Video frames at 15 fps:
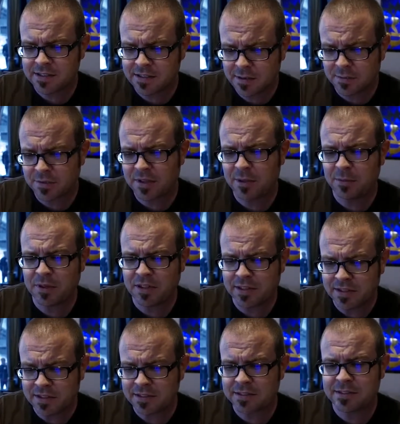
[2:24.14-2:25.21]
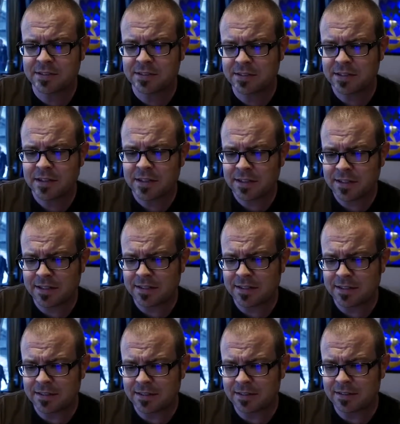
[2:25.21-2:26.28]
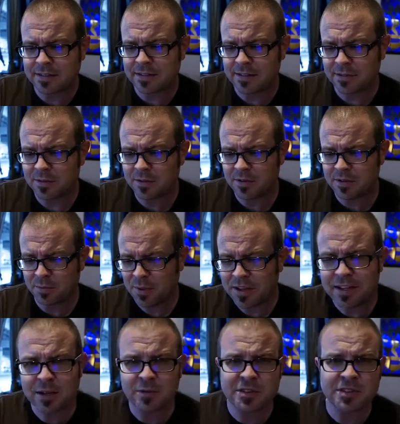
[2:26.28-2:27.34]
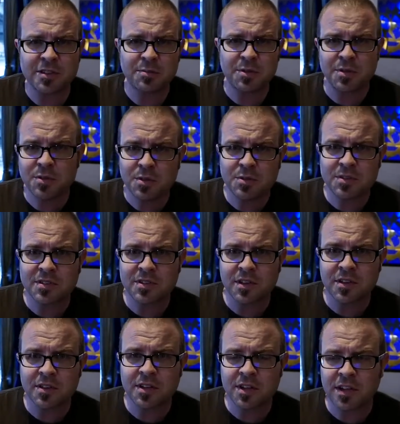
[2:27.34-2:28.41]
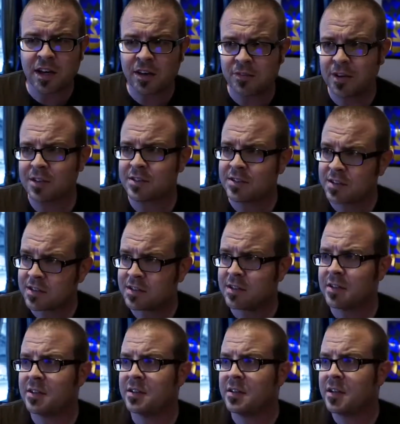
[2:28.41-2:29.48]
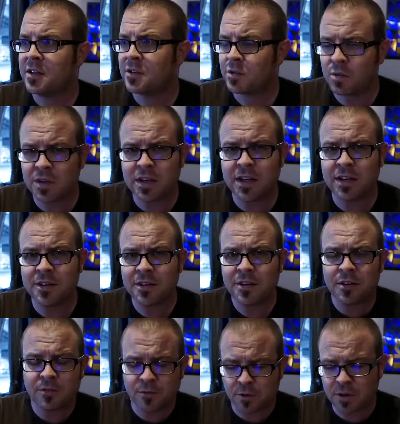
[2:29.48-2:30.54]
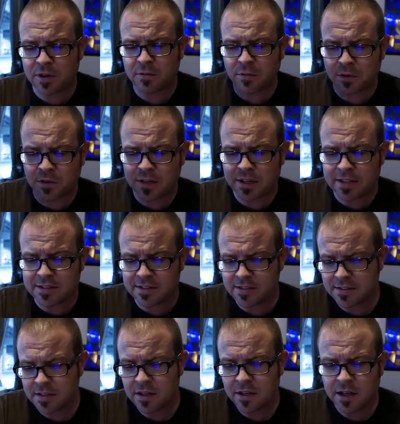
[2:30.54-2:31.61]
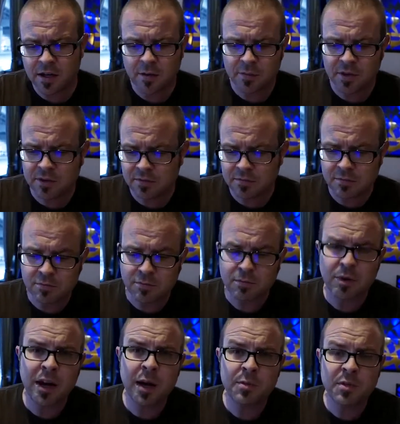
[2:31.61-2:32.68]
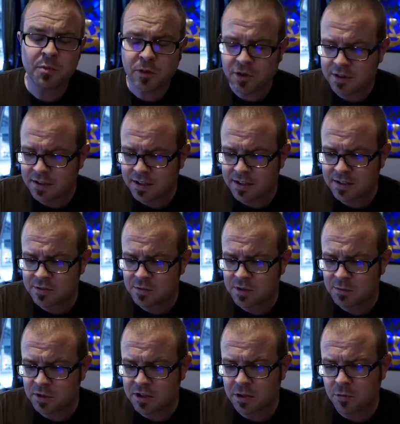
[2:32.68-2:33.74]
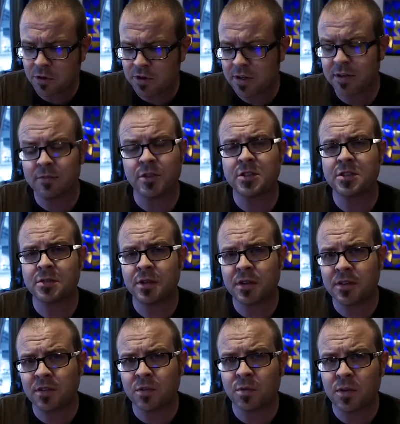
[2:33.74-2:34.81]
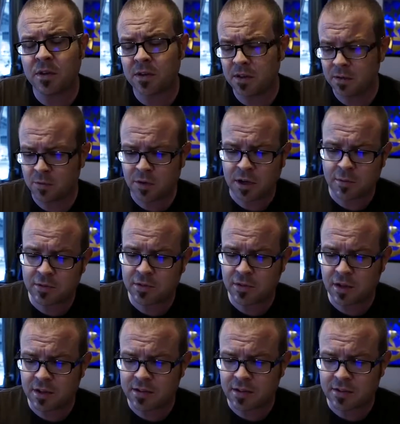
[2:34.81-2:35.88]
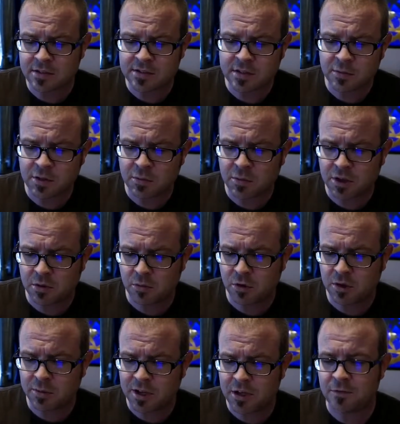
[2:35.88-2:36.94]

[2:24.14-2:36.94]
simply because depending on what CPU you install, you're going to have either 16, 28, or 44 lanes. But perhaps more on that as we bring you more coverage throughout this week and perhaps talk to some of the motherboard